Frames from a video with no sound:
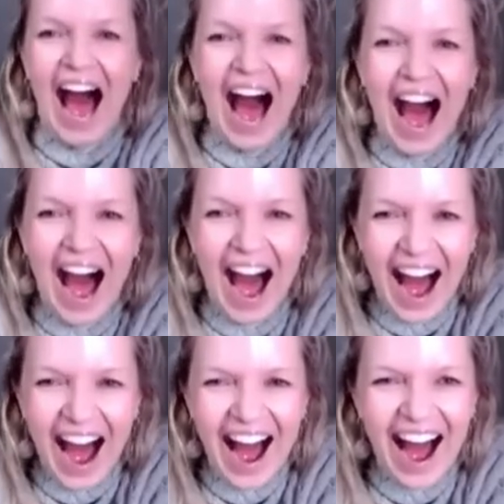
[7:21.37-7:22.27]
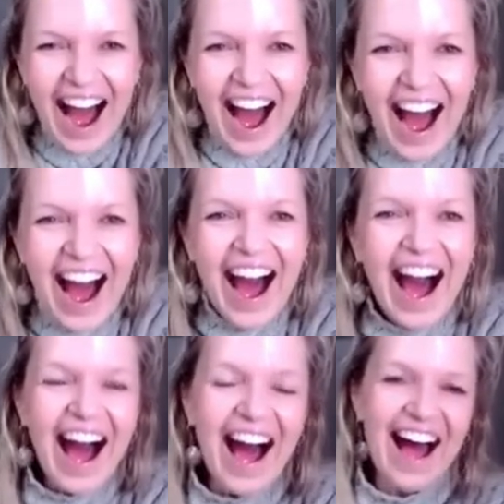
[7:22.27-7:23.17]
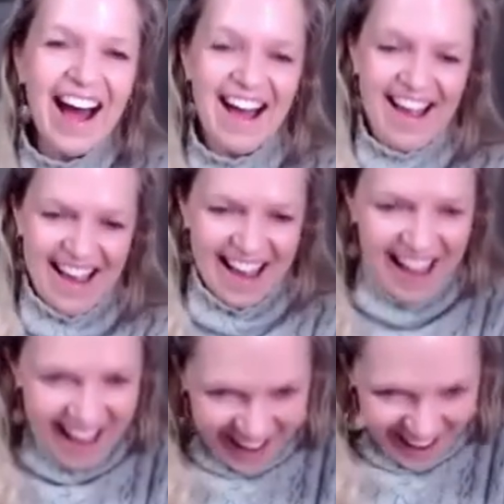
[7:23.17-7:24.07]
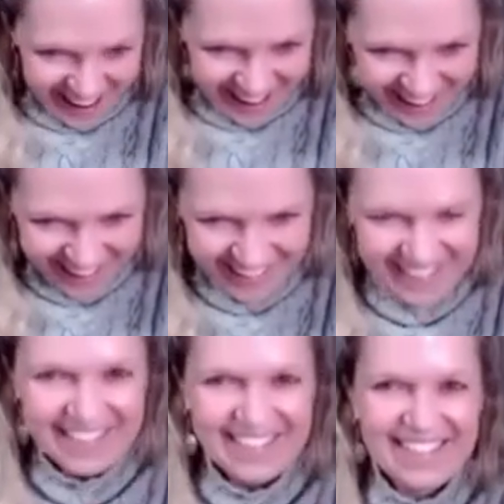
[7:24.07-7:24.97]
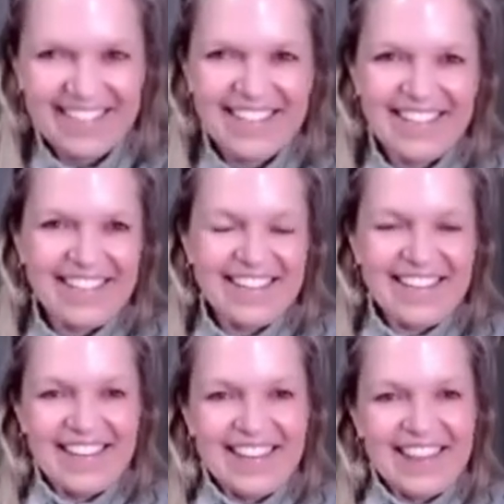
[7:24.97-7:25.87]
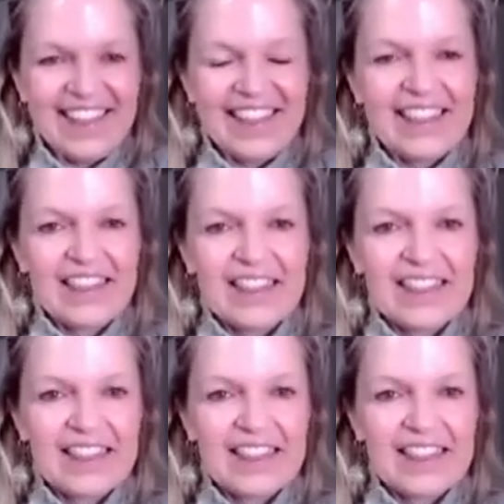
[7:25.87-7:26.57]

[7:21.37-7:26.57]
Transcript: [no speech]